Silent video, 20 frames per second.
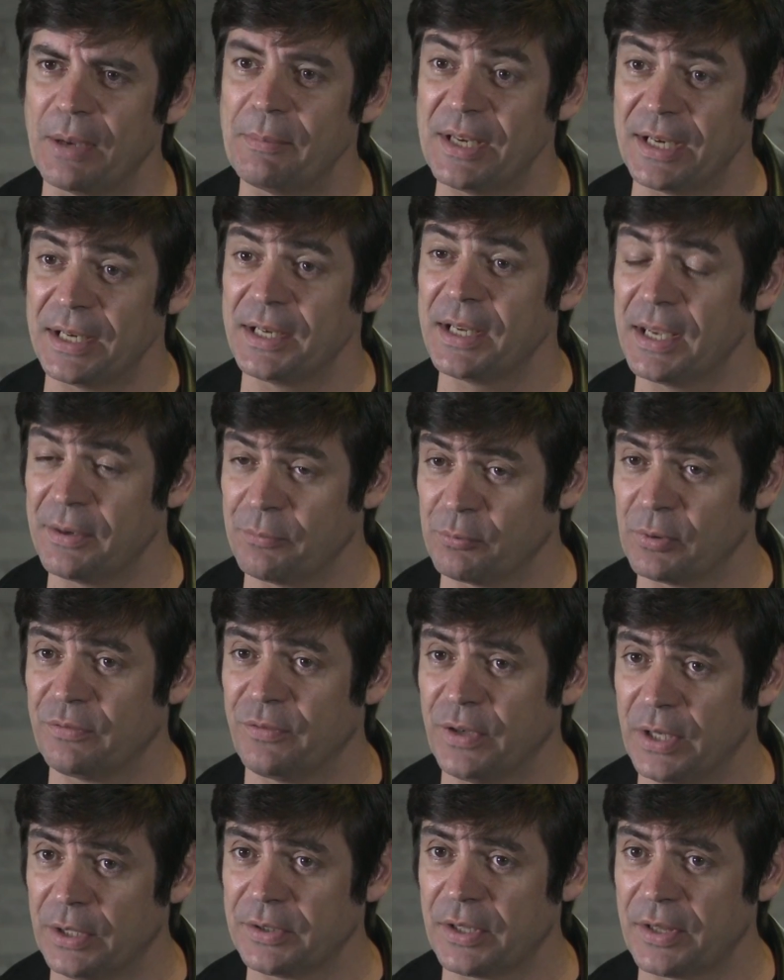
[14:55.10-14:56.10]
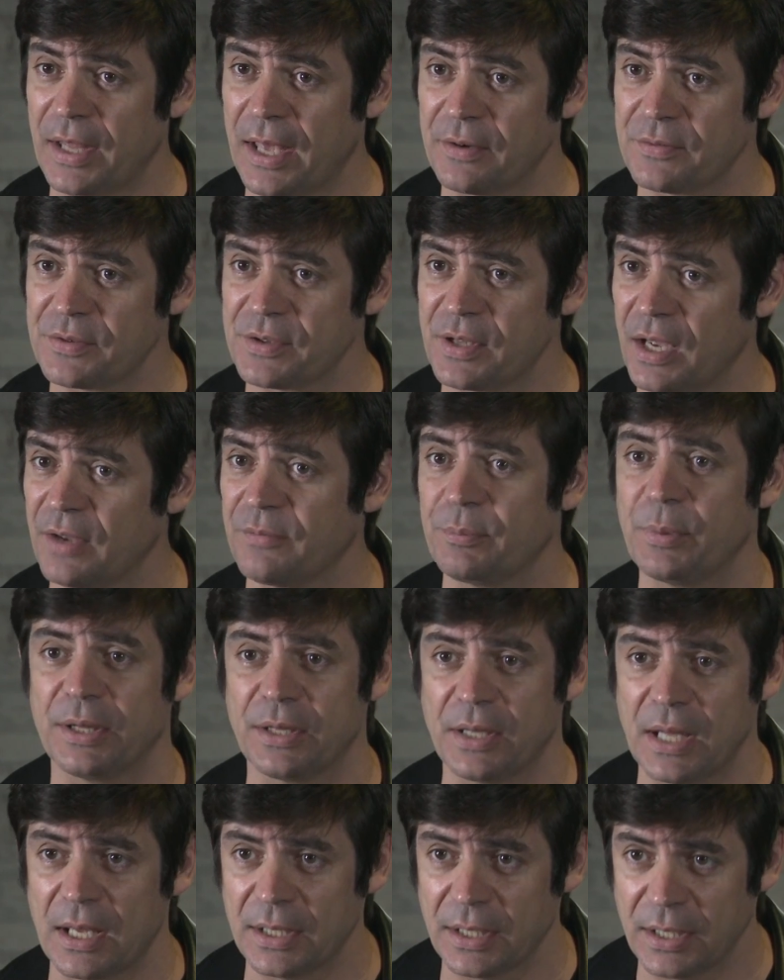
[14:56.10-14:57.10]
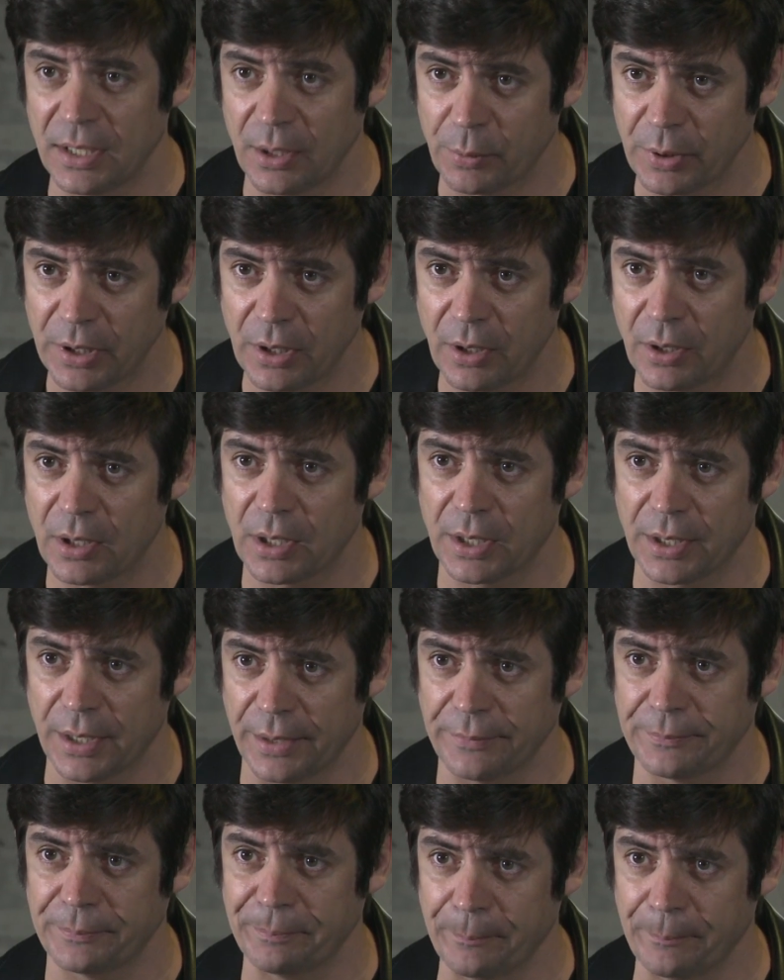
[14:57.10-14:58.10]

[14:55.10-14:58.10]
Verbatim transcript: I mean, it, it revealed a lot of stuff, but then here we are again.